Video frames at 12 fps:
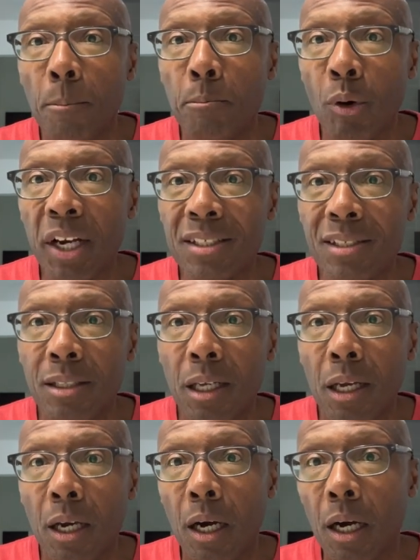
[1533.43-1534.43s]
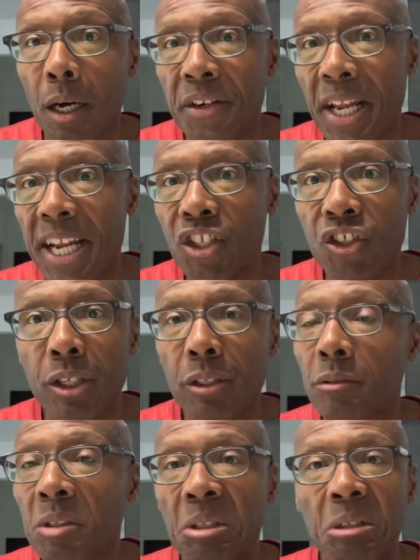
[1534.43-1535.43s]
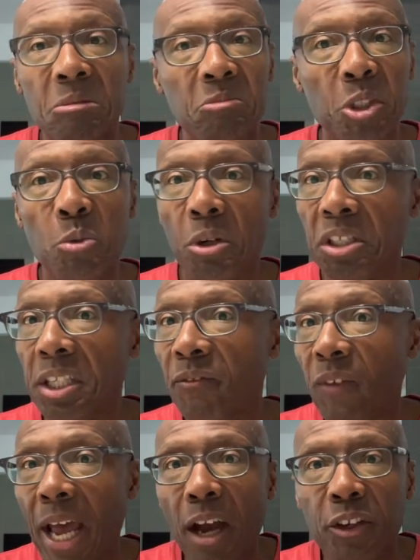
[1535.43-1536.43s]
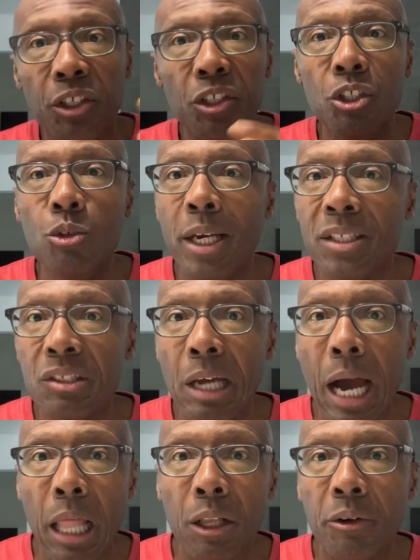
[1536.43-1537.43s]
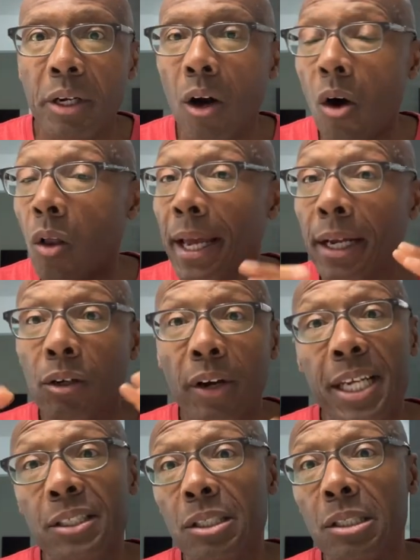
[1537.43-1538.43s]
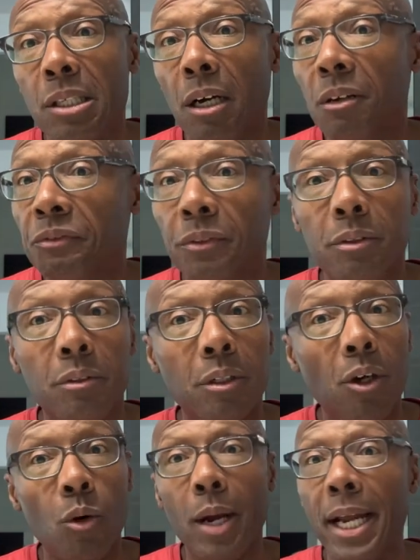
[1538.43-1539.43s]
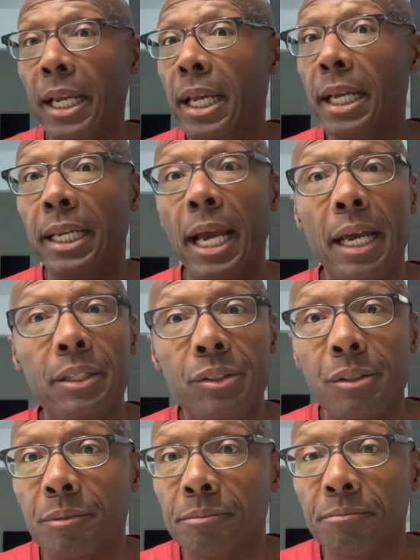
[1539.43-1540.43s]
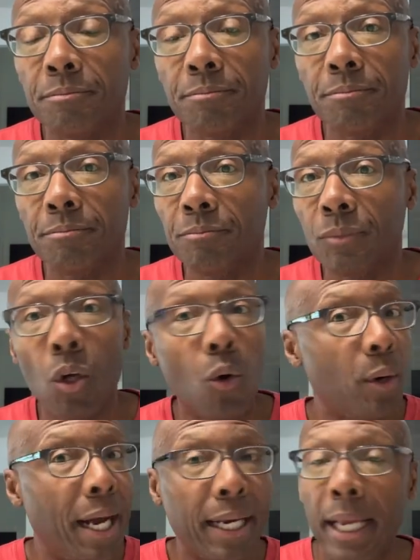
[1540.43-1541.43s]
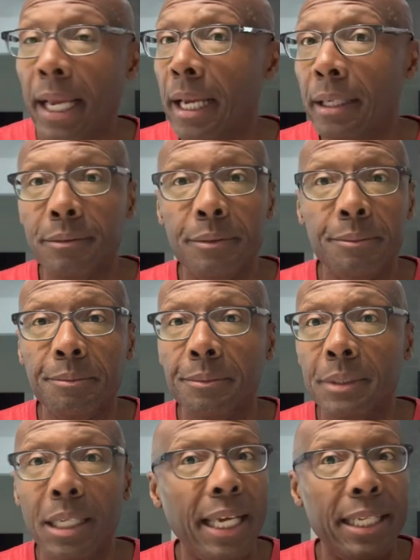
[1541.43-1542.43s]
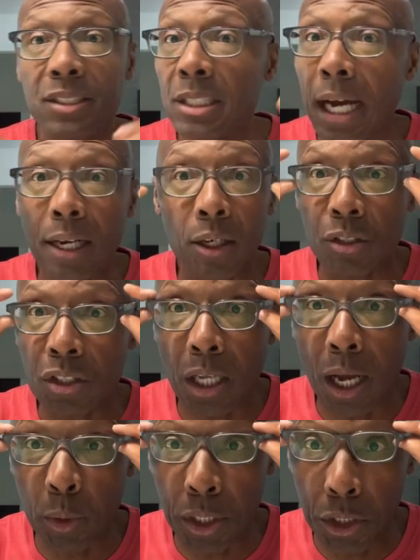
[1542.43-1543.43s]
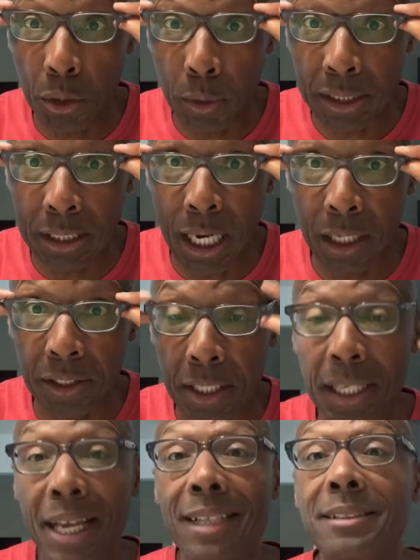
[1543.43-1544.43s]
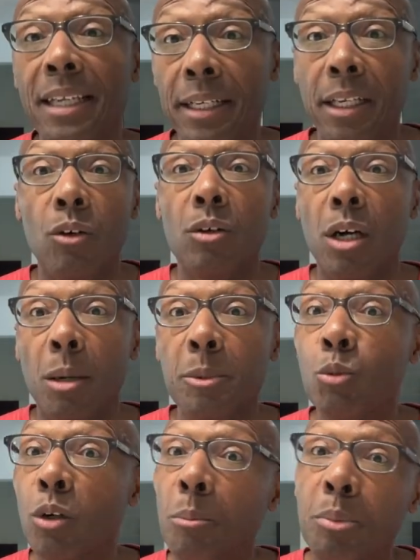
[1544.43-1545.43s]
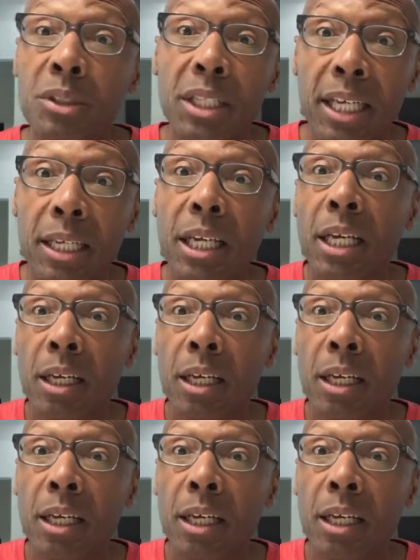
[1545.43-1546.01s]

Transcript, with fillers: BRICS nation. You want to devalue the US dollar and all that crazy stuff. Go right ahead, guys. Go right ahead. It's not going to stop with the US dollar. The next thing they're going to come is want to put a